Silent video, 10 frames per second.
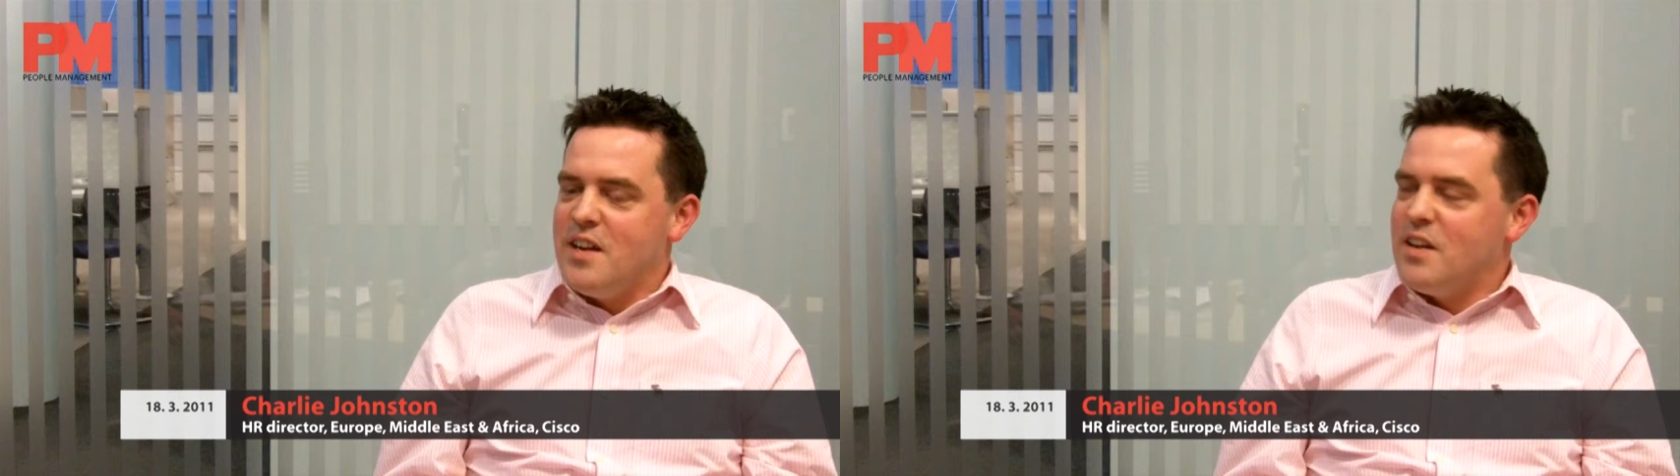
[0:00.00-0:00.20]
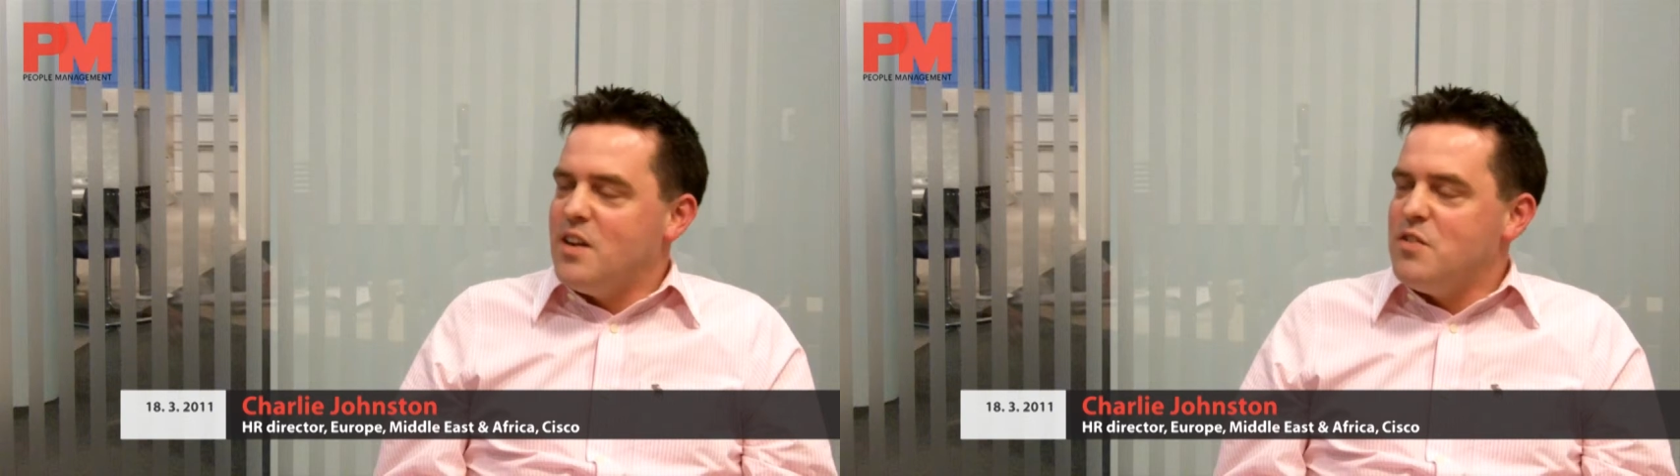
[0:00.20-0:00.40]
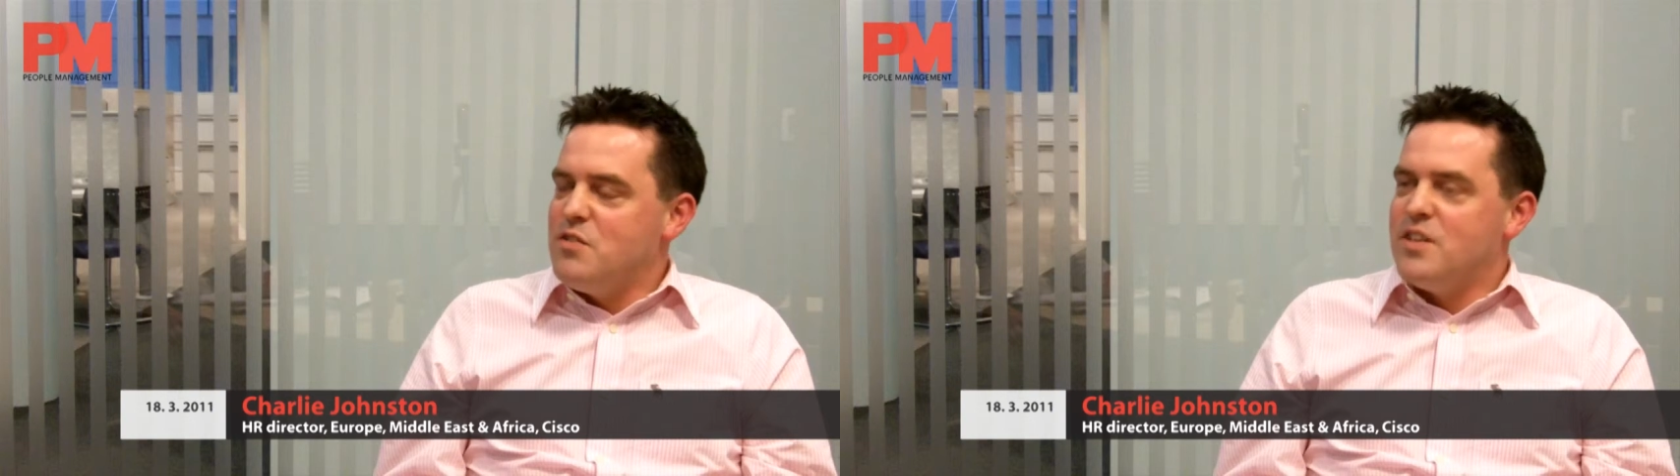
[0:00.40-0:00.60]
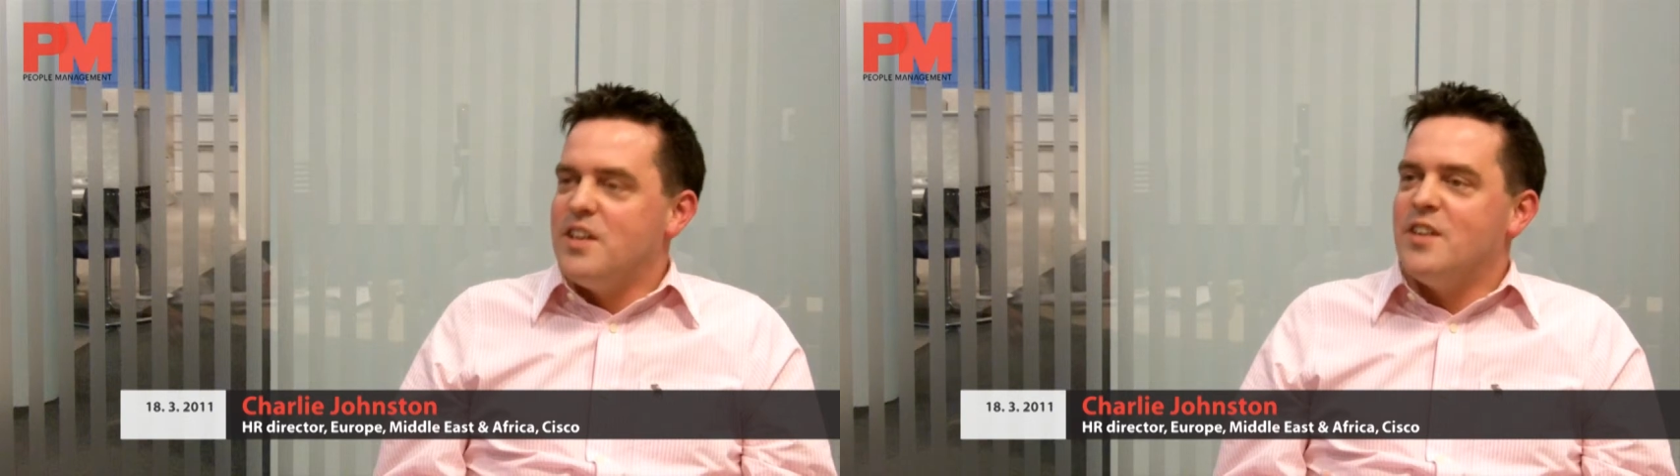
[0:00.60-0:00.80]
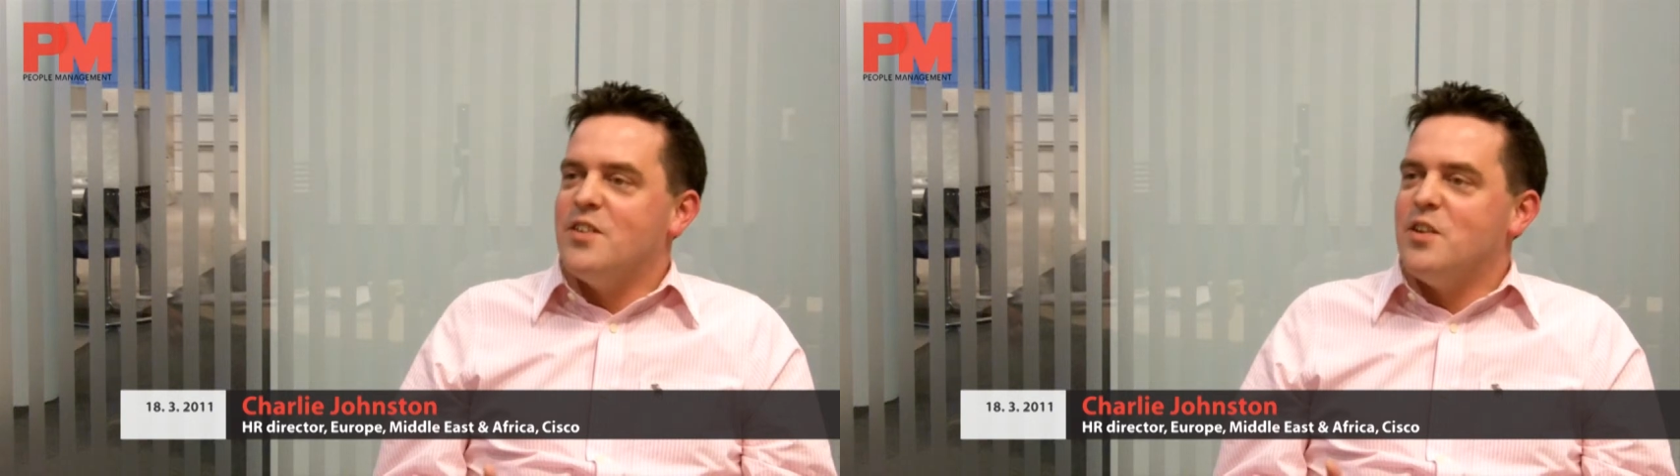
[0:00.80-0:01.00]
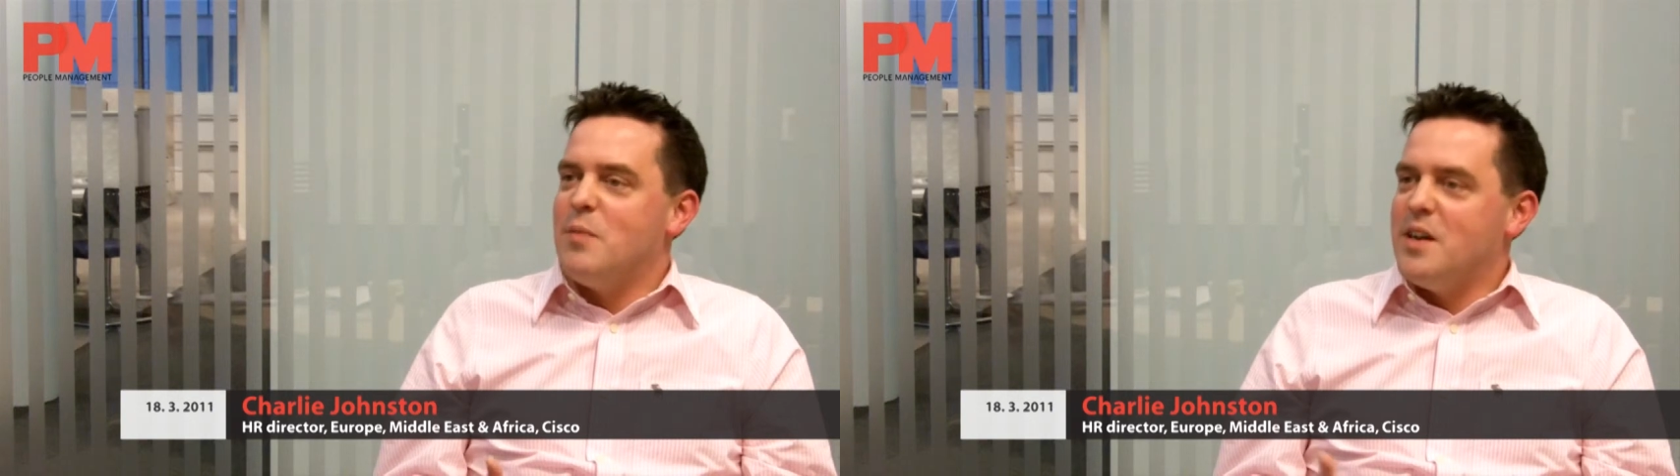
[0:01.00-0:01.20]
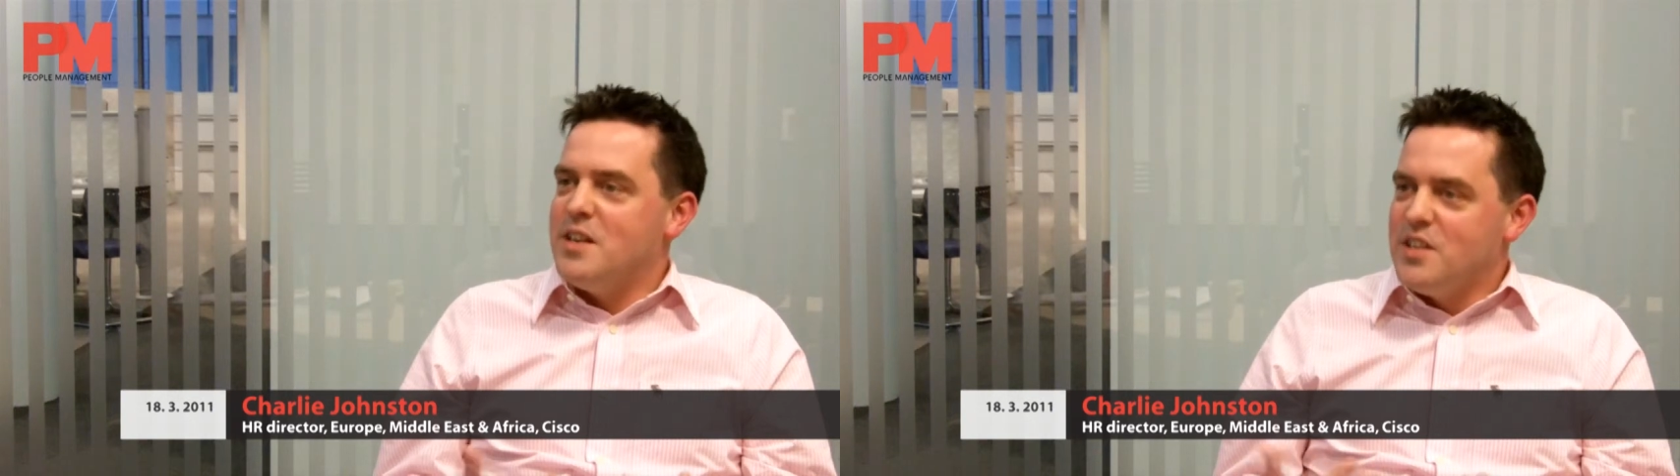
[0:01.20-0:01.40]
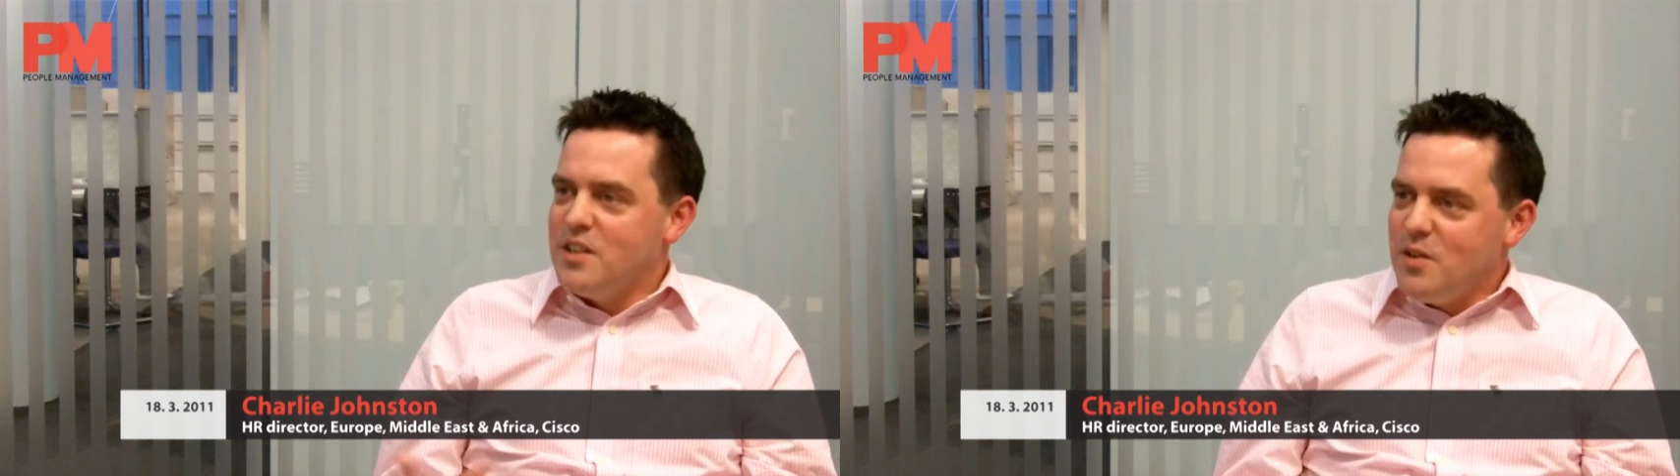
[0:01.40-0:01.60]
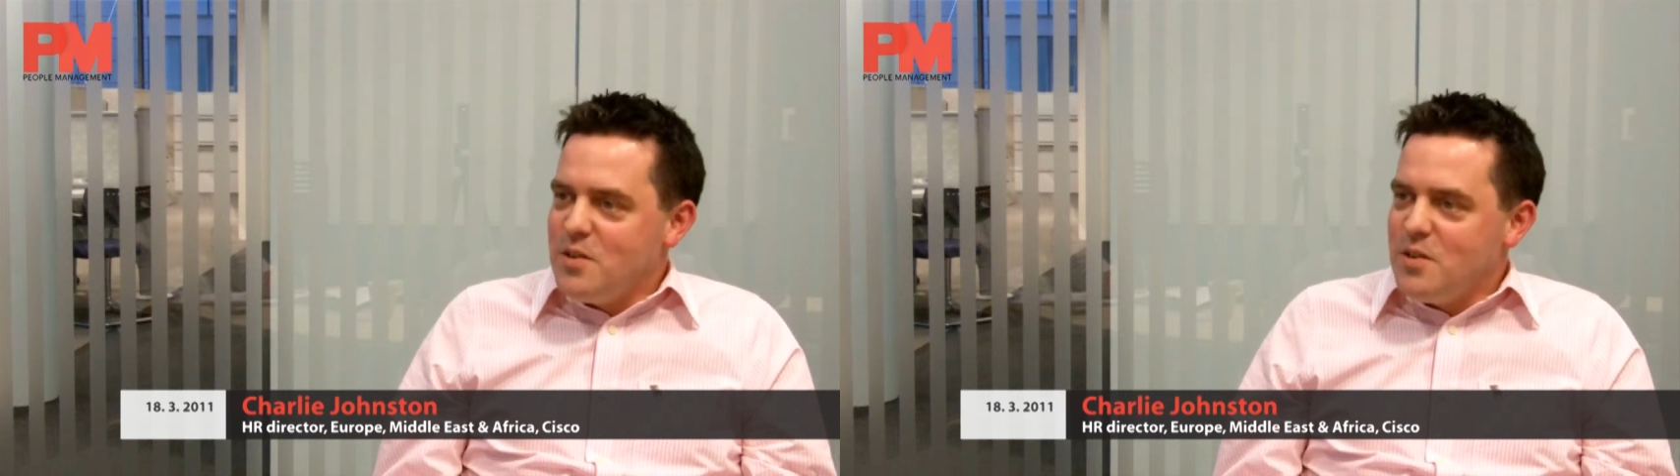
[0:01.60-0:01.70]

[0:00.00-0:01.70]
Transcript: in a country or you're managing